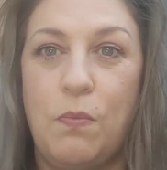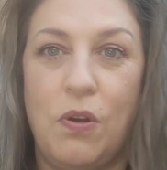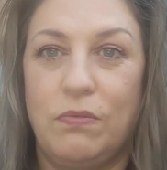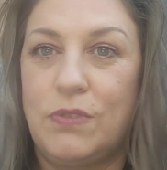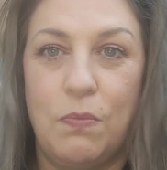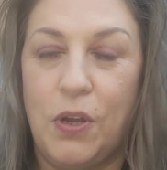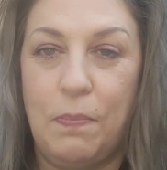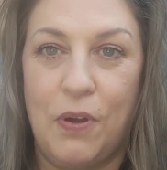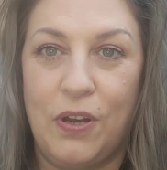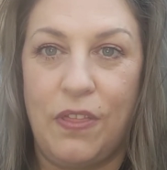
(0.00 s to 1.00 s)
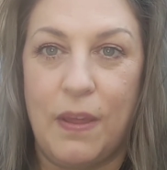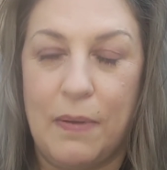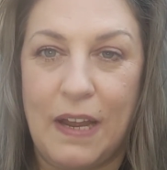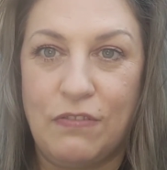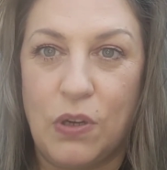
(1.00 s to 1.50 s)
what you're putting on
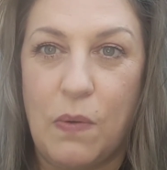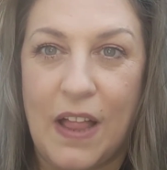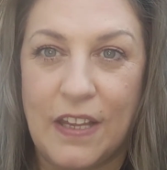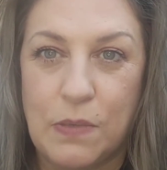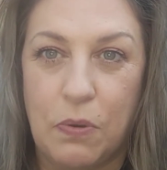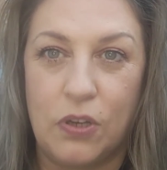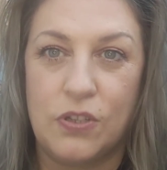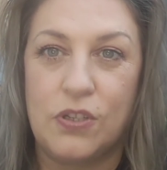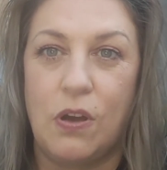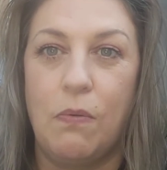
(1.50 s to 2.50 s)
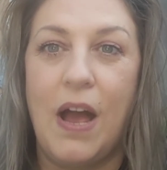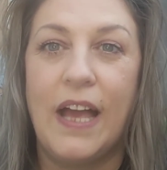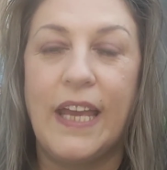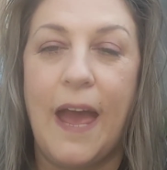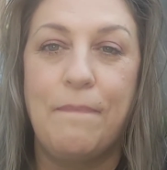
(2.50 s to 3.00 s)
them, and after a while these products stop
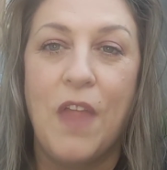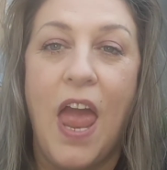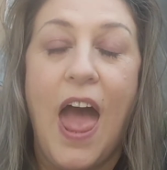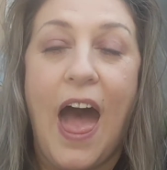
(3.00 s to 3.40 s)
working.